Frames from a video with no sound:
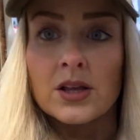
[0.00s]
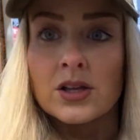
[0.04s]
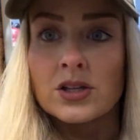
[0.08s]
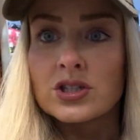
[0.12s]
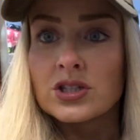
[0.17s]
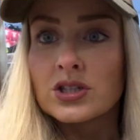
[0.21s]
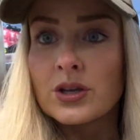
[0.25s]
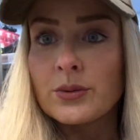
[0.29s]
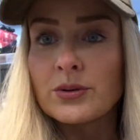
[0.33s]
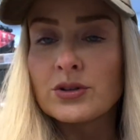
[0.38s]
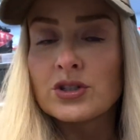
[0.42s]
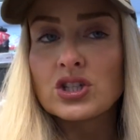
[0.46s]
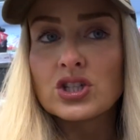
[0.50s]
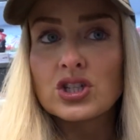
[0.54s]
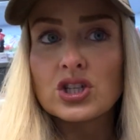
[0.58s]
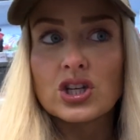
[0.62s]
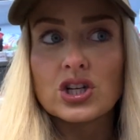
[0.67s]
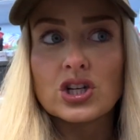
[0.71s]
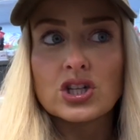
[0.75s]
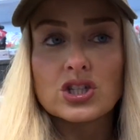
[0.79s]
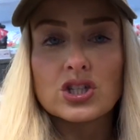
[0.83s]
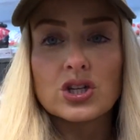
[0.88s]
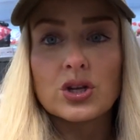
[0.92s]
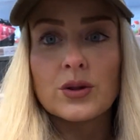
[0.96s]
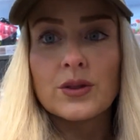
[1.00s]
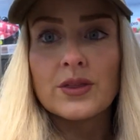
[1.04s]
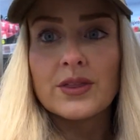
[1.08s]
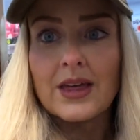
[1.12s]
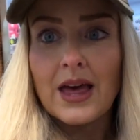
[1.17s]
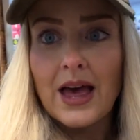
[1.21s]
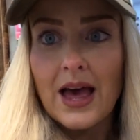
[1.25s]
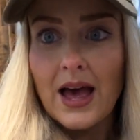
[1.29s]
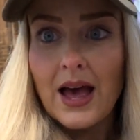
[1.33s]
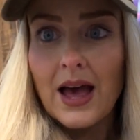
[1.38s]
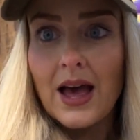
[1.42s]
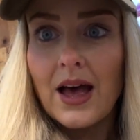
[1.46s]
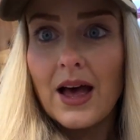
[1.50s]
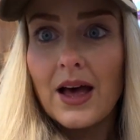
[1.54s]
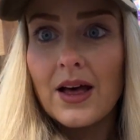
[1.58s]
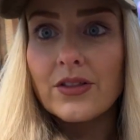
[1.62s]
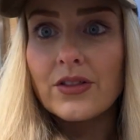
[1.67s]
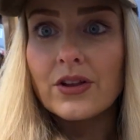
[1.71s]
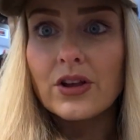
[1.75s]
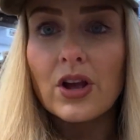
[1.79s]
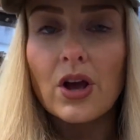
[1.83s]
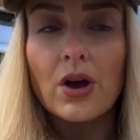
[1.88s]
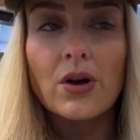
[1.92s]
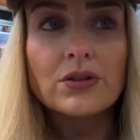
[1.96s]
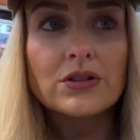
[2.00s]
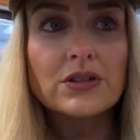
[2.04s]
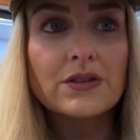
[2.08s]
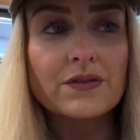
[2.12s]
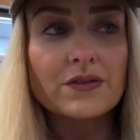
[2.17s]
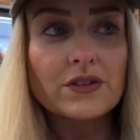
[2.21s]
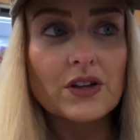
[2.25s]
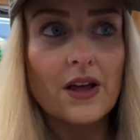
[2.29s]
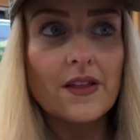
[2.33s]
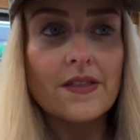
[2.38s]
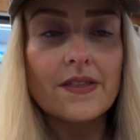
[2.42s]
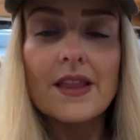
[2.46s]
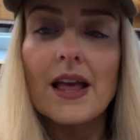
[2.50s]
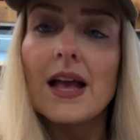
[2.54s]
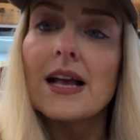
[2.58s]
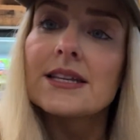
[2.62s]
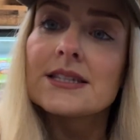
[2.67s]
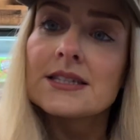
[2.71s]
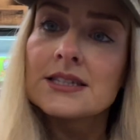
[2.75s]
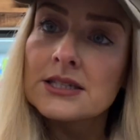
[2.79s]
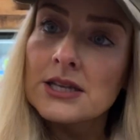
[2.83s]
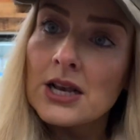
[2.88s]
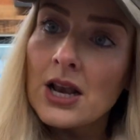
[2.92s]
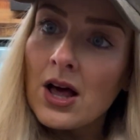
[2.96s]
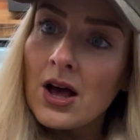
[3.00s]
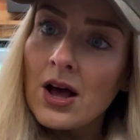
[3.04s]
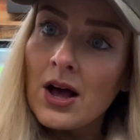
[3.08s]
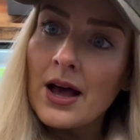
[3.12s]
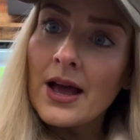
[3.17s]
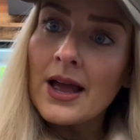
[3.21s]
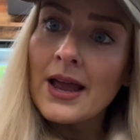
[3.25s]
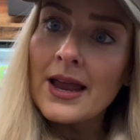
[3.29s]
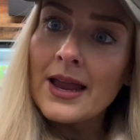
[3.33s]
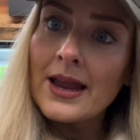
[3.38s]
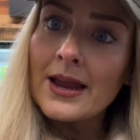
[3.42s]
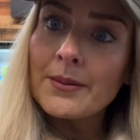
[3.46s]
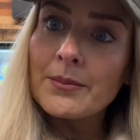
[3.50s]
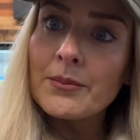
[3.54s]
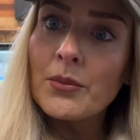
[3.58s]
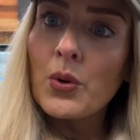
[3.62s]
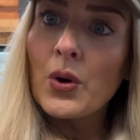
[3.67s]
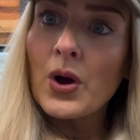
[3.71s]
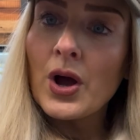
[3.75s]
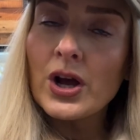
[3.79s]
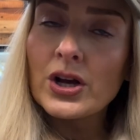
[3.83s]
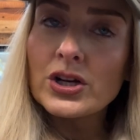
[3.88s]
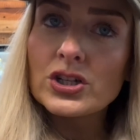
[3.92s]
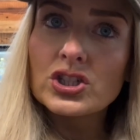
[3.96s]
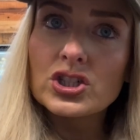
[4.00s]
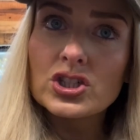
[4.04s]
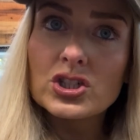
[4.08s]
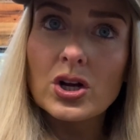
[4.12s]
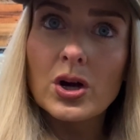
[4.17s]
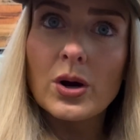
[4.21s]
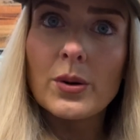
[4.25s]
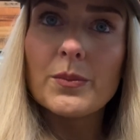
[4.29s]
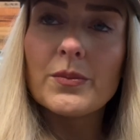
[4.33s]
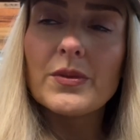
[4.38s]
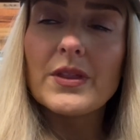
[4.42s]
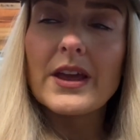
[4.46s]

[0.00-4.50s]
So we're just gonna do that. The girls have done their slime workshop.